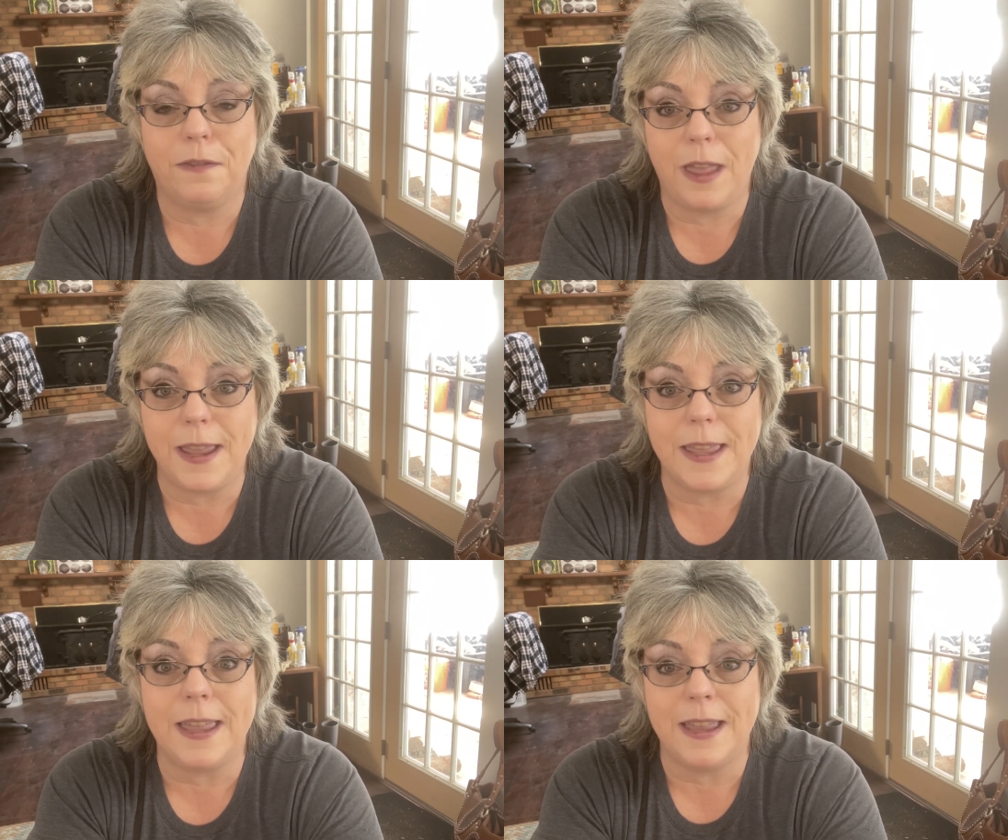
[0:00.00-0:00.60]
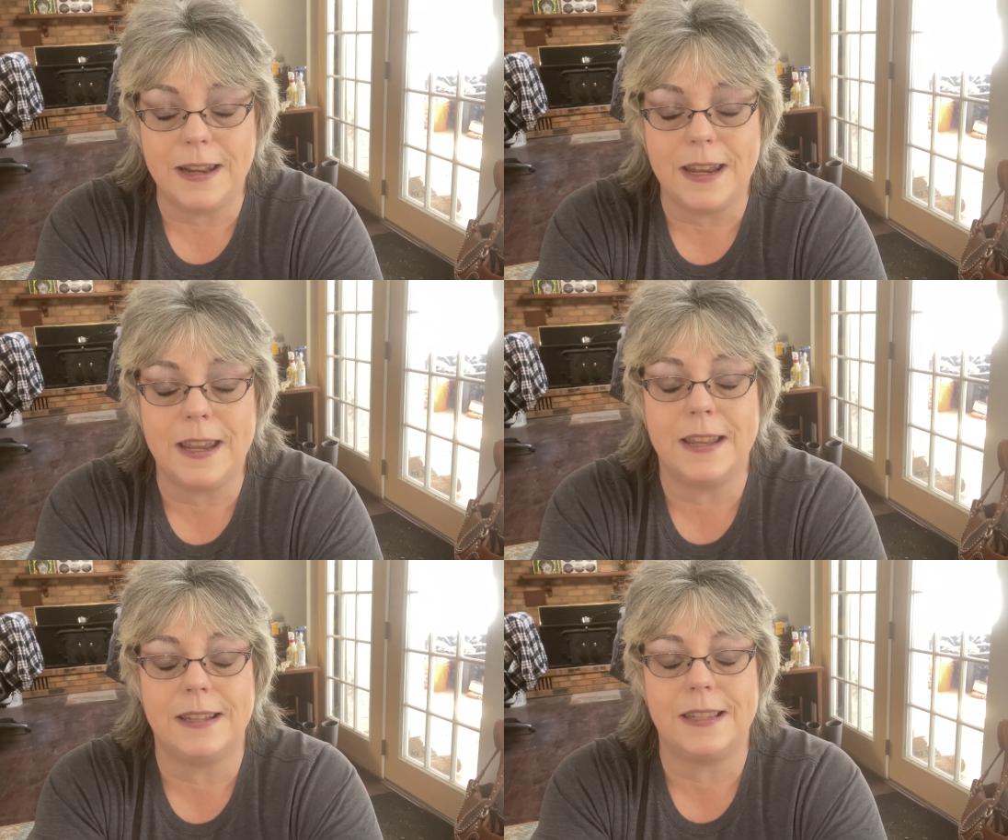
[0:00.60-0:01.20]
Like, it
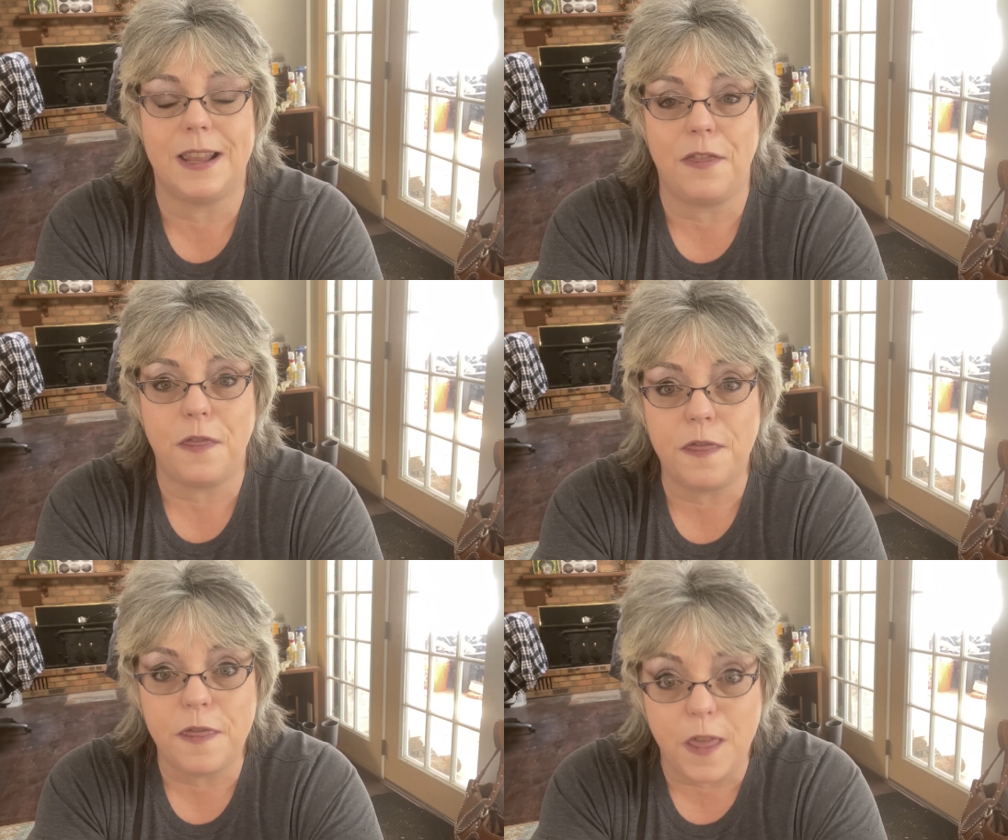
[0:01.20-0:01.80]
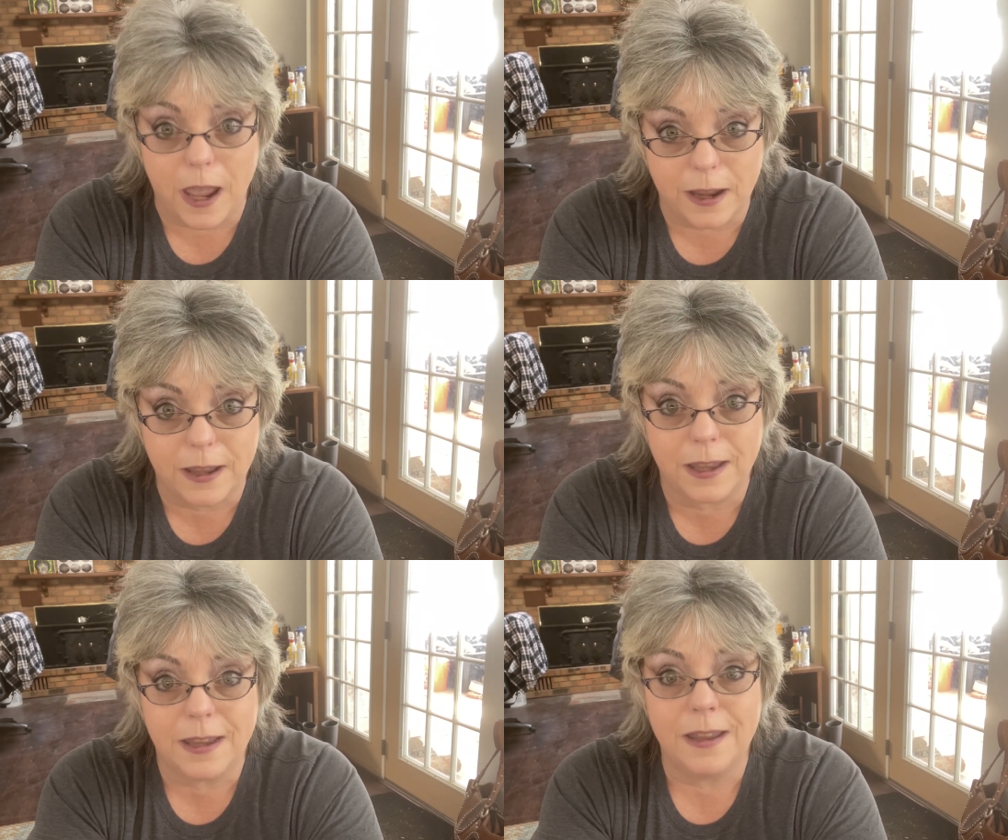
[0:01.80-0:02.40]
is
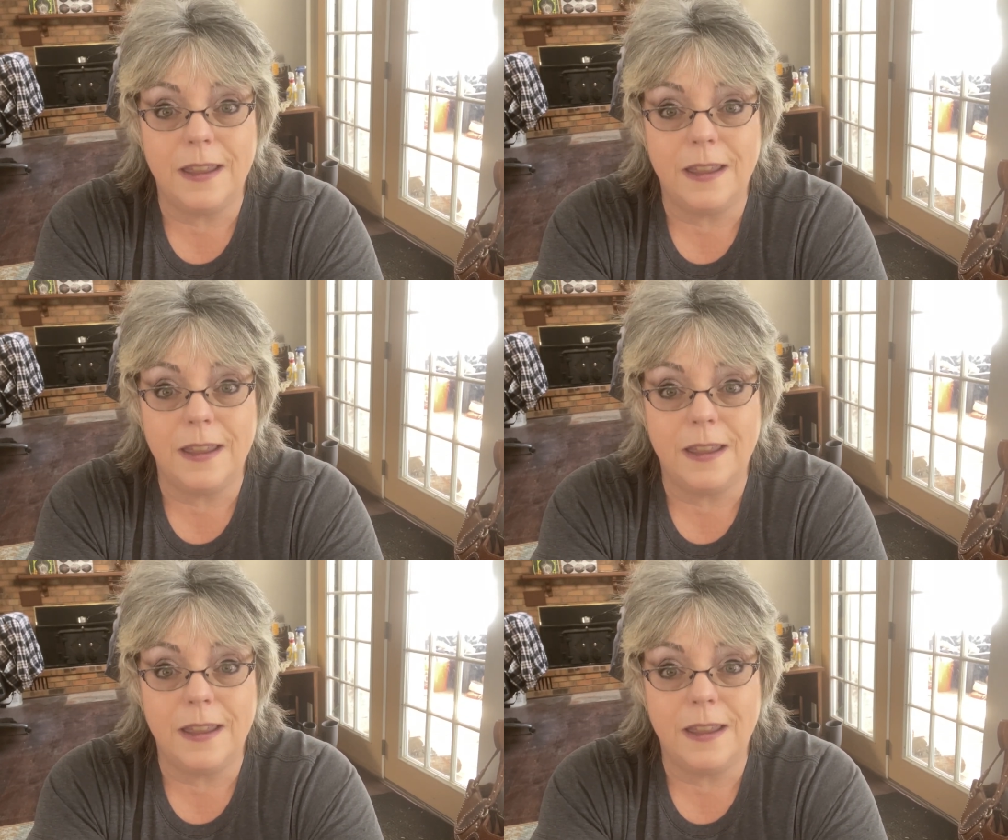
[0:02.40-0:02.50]
thick.